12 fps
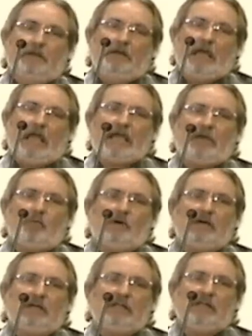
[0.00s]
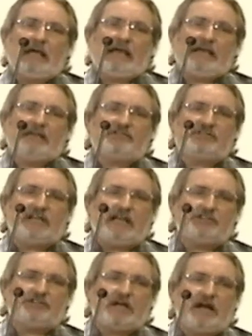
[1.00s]
And one last
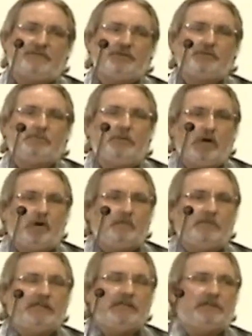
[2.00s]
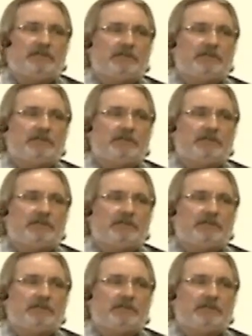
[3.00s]
deja vu moment,